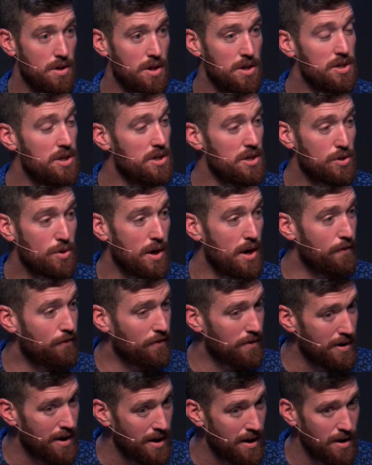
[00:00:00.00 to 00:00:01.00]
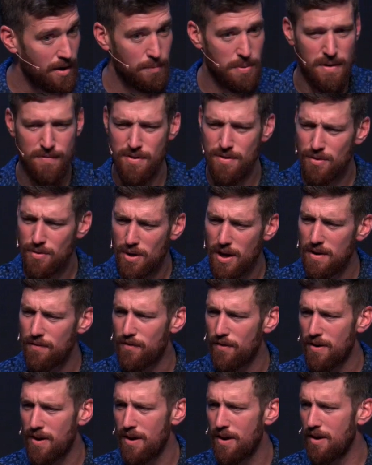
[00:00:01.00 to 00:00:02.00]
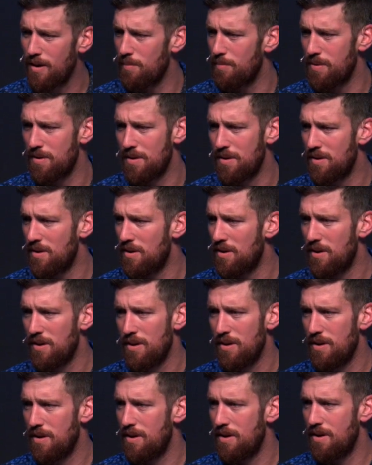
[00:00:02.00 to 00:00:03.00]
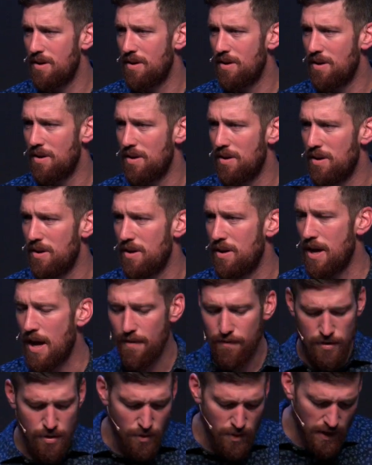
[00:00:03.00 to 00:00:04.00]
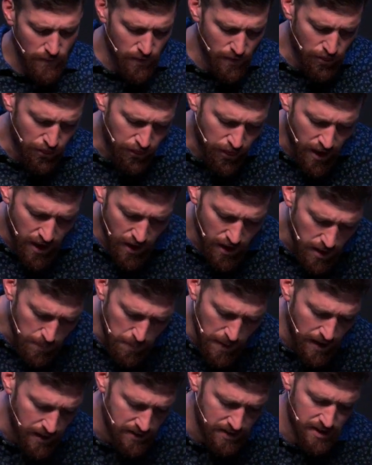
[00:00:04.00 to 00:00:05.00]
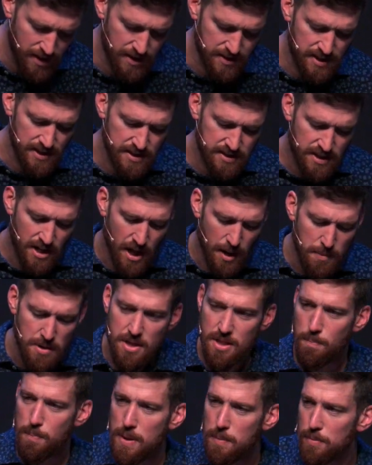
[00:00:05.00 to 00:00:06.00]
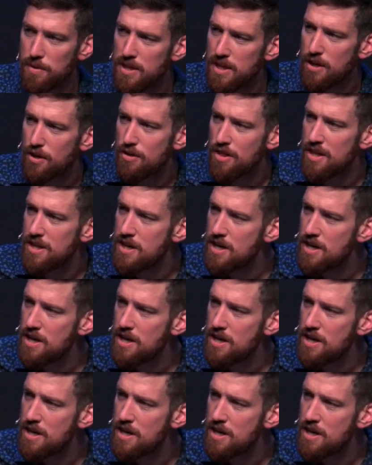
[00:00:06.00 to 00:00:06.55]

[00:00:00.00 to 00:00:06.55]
You need to cry for help. Have you ever cried for help? Have you ever thought about this? He's coming to the people that are the